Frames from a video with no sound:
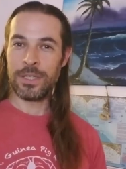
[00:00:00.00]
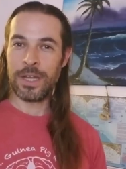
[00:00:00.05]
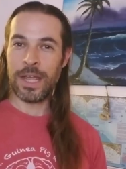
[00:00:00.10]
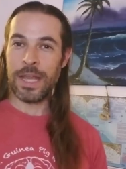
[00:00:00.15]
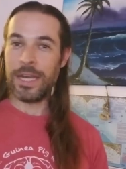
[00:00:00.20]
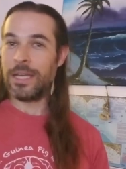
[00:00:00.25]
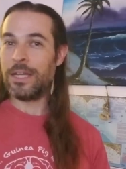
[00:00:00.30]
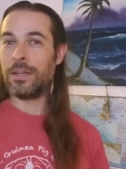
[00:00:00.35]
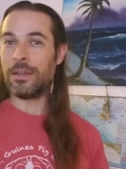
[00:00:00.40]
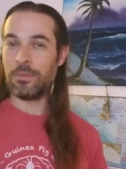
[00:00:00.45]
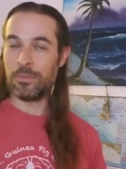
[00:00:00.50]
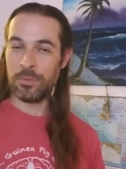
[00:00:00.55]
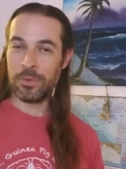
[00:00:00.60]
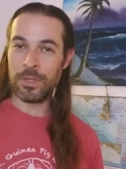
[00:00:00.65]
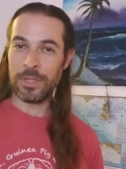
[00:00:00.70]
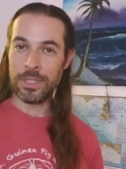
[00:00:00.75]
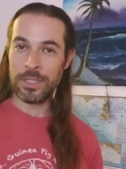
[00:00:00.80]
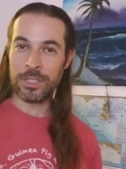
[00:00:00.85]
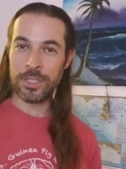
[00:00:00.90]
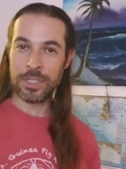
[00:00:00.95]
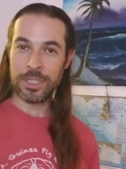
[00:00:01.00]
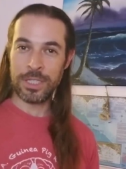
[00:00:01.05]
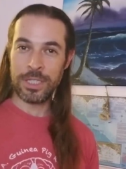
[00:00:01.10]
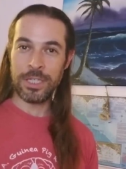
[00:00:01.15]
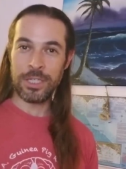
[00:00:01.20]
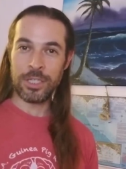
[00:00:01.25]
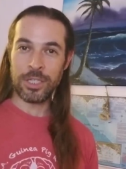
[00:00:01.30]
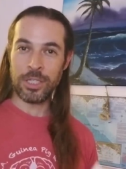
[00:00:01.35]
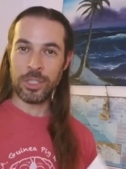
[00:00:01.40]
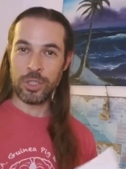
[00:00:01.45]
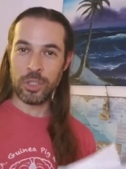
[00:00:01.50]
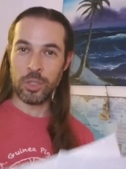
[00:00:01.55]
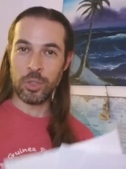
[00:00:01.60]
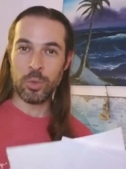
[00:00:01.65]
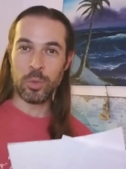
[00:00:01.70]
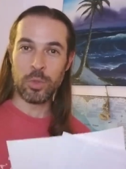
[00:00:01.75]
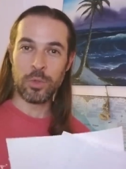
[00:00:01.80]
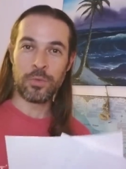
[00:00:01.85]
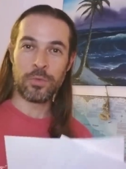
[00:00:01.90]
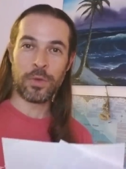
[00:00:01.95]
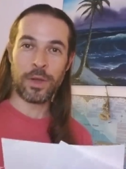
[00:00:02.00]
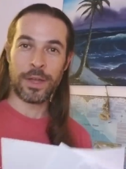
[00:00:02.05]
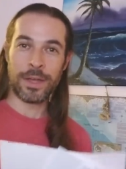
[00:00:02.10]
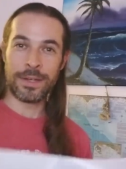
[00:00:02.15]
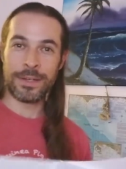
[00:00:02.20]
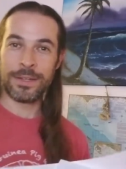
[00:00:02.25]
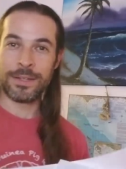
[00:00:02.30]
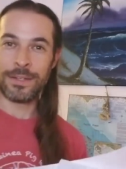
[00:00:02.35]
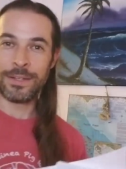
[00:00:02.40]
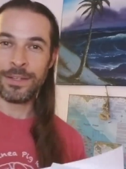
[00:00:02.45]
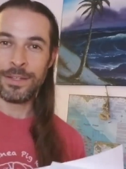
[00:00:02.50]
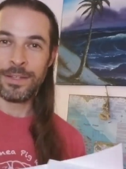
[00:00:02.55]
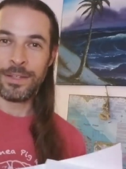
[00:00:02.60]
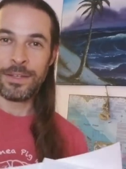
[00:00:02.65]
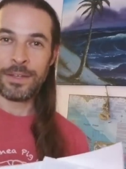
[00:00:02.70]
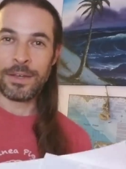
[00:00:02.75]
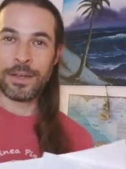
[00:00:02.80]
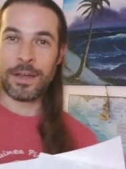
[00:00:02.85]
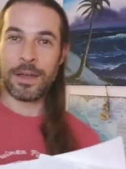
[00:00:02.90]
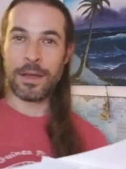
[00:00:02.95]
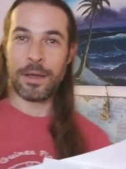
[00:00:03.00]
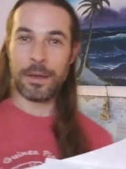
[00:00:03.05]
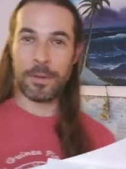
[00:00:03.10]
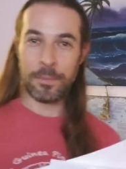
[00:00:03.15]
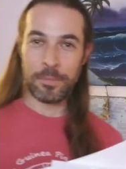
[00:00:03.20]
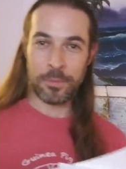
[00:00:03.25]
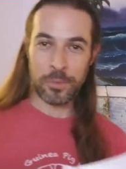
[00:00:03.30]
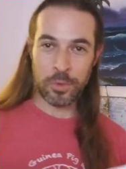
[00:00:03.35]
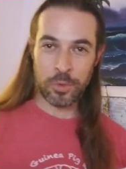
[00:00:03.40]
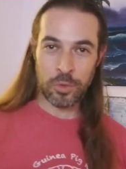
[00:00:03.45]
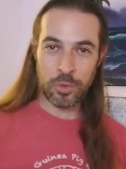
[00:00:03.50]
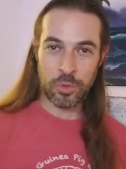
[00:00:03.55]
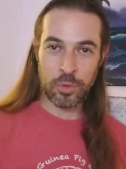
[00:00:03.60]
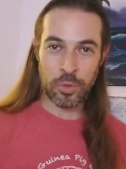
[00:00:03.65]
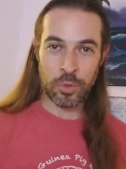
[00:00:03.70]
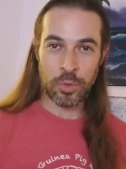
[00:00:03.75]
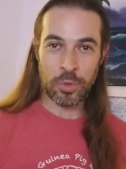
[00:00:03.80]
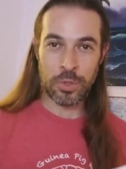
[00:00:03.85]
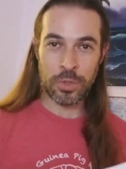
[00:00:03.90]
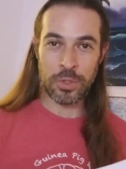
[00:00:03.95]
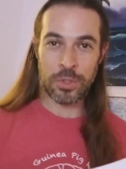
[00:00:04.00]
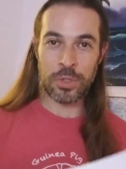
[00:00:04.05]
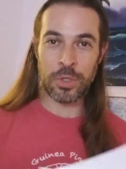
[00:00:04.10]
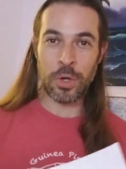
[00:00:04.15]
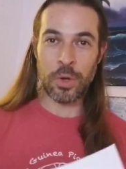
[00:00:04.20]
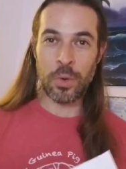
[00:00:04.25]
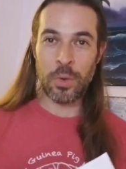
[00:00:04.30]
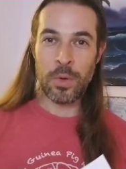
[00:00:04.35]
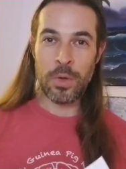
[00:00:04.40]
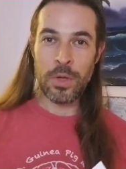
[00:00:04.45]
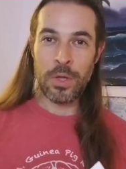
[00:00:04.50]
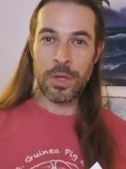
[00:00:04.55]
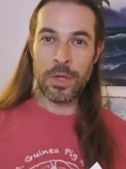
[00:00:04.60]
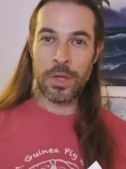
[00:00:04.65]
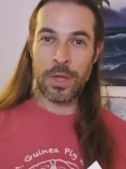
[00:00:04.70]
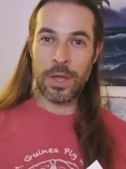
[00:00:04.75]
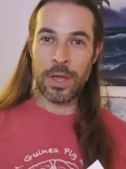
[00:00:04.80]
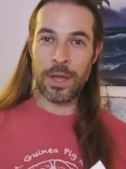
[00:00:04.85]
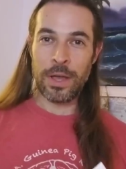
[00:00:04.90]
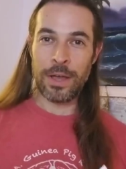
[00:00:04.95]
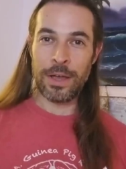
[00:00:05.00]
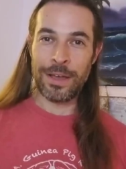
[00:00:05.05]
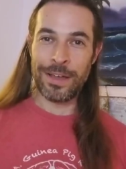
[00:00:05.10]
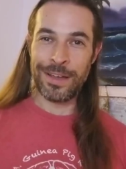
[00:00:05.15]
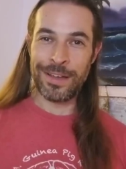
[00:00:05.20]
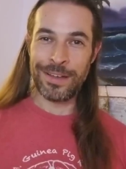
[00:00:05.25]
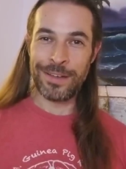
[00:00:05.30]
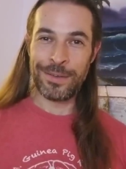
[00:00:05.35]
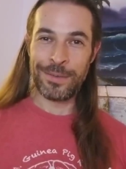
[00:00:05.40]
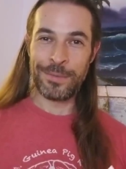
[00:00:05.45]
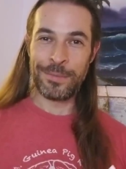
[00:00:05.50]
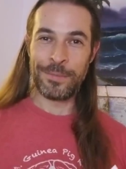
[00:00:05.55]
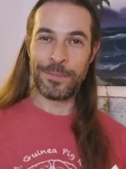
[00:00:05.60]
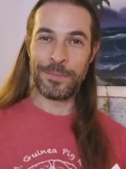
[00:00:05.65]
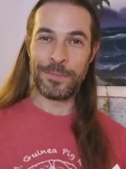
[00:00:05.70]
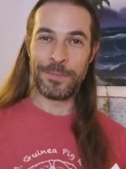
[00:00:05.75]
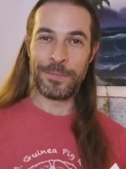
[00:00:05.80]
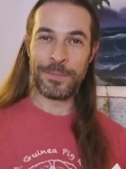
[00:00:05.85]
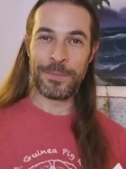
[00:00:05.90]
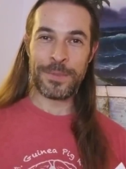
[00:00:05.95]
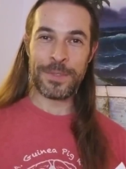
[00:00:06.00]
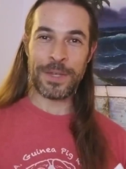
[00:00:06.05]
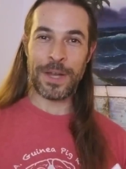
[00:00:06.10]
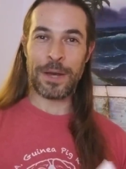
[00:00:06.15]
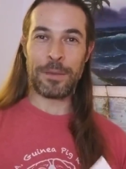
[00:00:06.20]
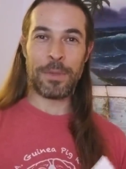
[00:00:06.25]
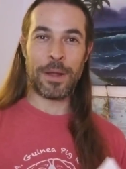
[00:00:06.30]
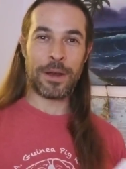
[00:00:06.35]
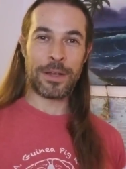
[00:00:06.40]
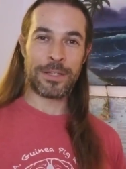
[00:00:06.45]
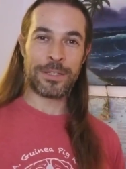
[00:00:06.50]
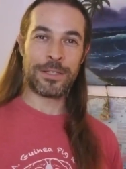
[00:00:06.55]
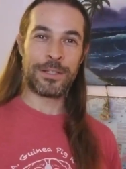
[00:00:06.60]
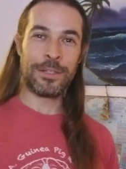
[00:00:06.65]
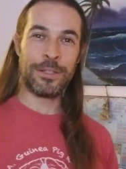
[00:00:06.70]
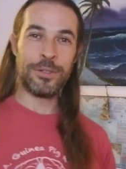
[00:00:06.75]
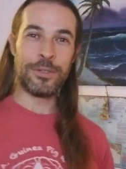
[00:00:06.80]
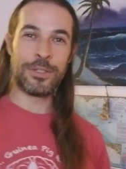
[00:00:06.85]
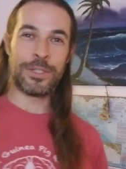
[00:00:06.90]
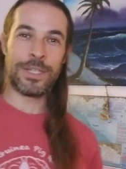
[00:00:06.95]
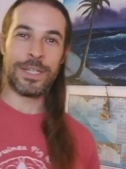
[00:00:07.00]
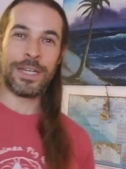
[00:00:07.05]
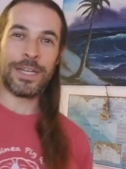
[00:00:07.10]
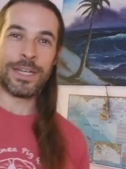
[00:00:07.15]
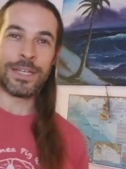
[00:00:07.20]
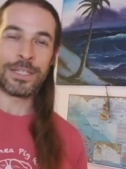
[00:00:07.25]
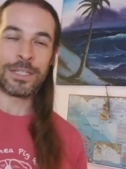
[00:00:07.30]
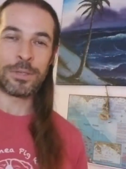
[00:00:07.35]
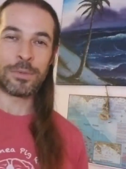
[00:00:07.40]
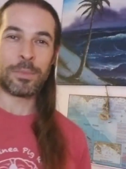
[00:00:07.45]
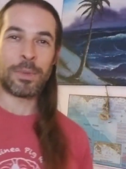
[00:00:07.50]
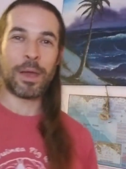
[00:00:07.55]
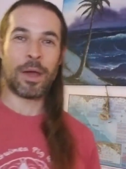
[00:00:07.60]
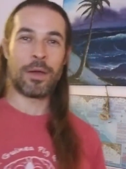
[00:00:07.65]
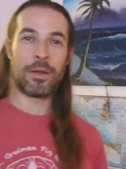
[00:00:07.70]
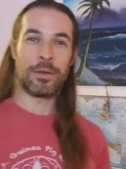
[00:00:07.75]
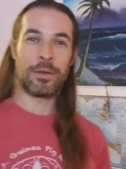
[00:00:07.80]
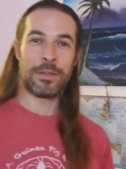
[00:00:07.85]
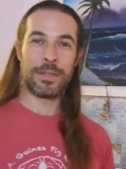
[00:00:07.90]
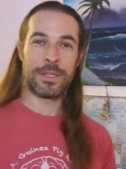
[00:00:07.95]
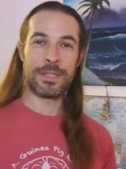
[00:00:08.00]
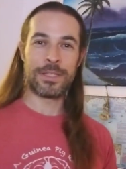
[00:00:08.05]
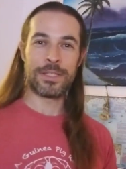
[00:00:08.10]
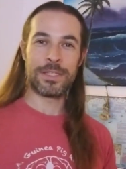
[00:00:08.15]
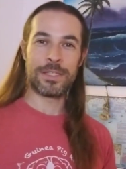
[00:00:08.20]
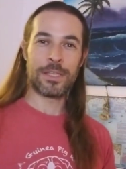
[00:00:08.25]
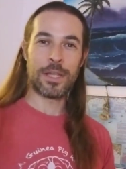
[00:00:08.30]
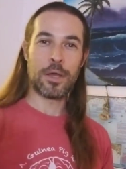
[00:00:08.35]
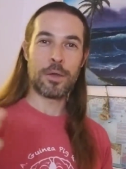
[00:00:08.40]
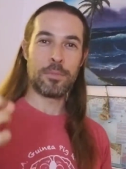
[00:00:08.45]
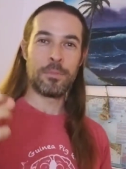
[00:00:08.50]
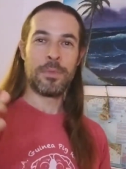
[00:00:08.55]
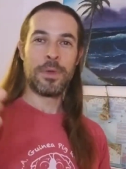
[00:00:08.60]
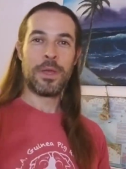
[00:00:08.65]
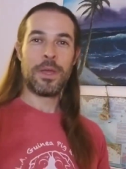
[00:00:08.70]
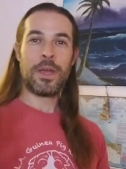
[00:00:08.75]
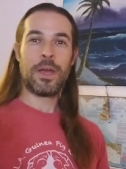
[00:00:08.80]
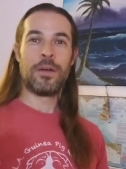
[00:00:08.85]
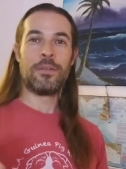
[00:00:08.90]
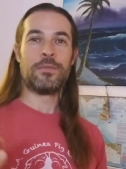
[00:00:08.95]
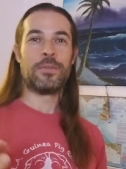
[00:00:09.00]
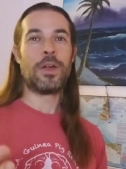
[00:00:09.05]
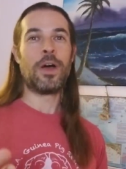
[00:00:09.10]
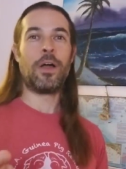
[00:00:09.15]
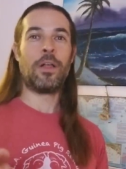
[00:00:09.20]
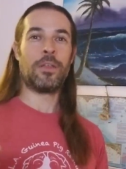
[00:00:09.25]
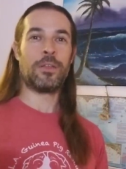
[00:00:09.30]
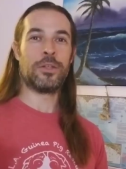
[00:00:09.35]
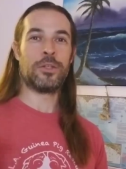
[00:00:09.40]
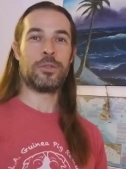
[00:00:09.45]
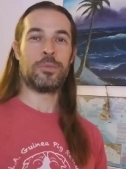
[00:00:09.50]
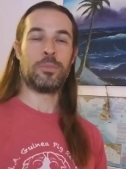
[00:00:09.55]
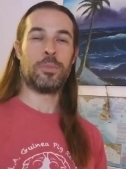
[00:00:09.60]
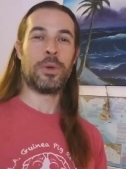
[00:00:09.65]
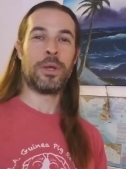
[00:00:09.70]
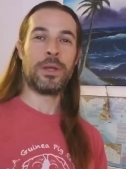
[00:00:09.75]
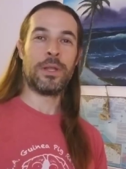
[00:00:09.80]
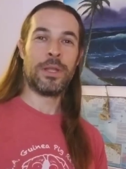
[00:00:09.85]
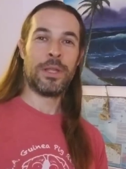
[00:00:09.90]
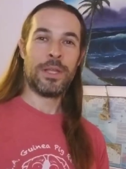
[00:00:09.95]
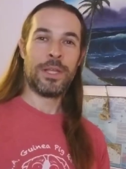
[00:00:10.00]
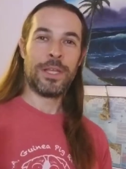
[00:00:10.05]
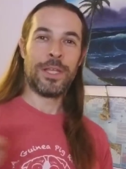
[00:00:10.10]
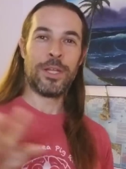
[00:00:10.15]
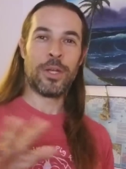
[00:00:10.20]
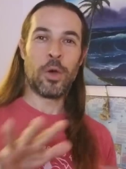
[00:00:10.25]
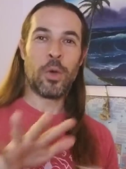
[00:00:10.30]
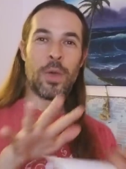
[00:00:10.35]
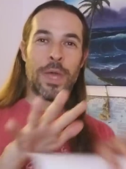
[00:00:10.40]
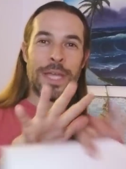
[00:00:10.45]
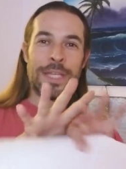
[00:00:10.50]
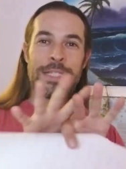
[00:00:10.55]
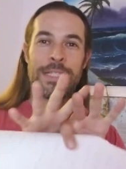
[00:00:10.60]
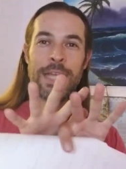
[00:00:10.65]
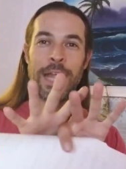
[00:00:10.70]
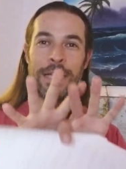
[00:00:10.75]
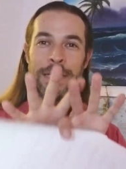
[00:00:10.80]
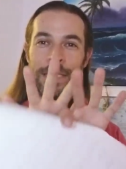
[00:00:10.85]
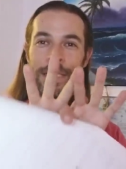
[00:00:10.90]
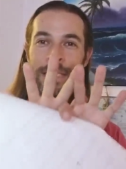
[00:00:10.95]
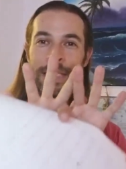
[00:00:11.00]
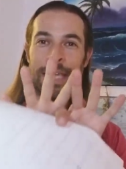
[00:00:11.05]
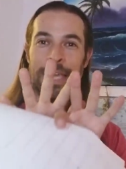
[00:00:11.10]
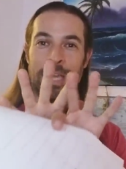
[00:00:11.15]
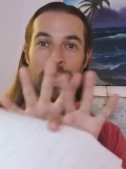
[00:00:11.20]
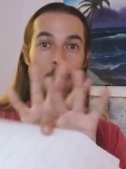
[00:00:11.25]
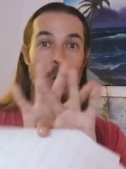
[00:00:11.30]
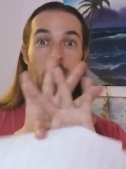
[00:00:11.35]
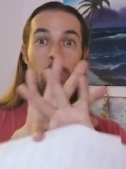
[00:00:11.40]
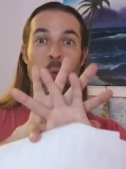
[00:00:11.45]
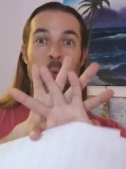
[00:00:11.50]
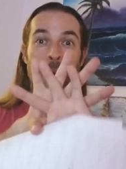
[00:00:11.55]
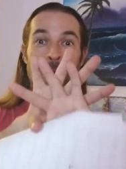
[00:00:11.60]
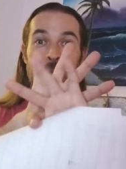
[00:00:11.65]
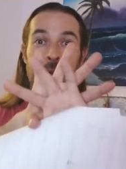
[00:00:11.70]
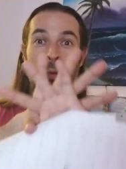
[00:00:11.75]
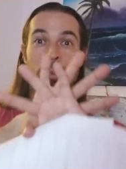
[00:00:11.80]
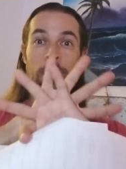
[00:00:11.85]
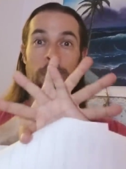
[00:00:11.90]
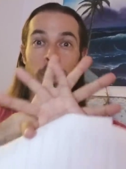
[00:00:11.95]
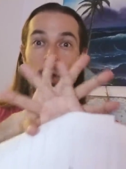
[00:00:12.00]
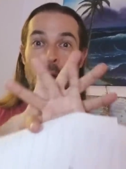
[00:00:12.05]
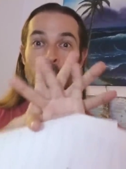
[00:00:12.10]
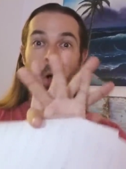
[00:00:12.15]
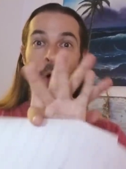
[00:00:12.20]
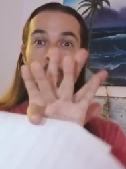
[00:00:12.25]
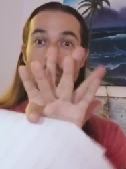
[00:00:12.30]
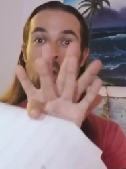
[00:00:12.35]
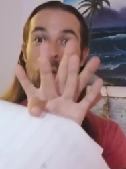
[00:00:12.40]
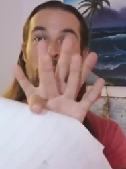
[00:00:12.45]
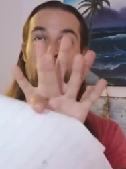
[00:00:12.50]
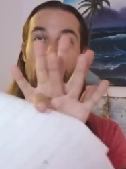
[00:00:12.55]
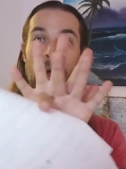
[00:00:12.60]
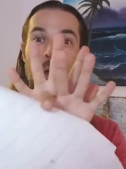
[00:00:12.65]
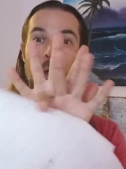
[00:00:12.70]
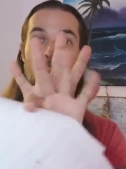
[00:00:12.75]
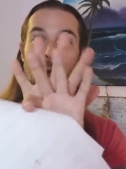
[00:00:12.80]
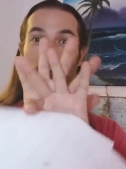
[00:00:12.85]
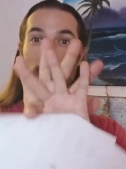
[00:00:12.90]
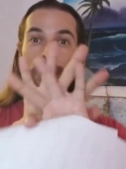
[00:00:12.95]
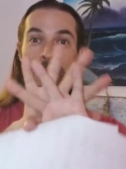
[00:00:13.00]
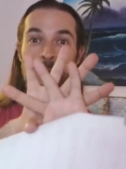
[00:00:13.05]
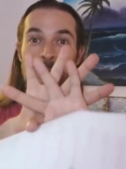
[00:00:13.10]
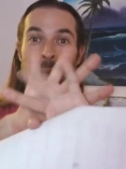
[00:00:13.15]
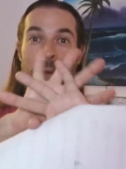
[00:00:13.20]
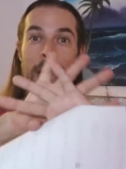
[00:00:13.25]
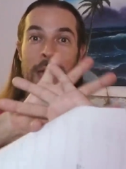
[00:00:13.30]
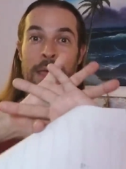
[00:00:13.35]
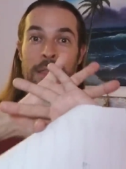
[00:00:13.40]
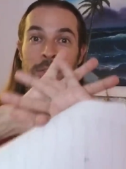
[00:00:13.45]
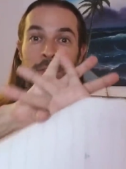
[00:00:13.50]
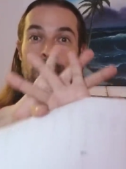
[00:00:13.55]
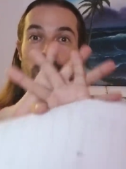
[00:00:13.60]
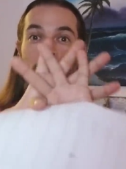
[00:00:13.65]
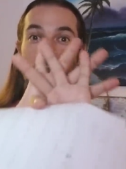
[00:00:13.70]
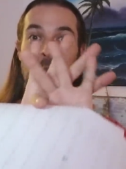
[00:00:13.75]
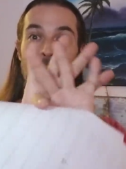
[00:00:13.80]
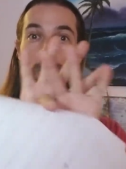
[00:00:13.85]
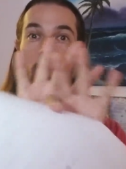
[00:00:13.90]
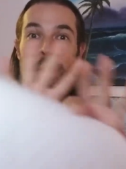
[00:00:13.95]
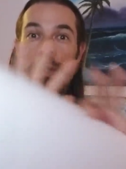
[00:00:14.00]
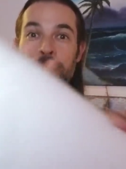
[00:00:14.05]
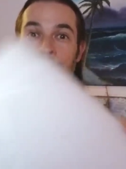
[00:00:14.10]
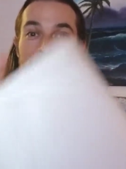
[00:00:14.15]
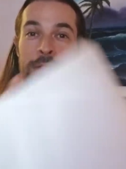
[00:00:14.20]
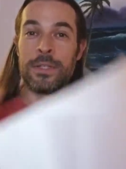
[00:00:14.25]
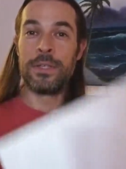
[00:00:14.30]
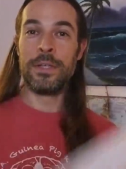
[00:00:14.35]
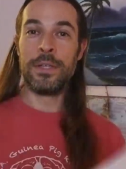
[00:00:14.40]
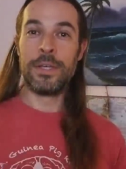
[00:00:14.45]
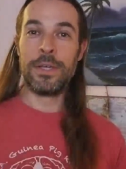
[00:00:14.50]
any religious teachings, you will find um, truth. So uh, it's not about exclusion; it is about this sum of knowledge. But you know, it's not to say, oh, we we are all going on all these paths all at once.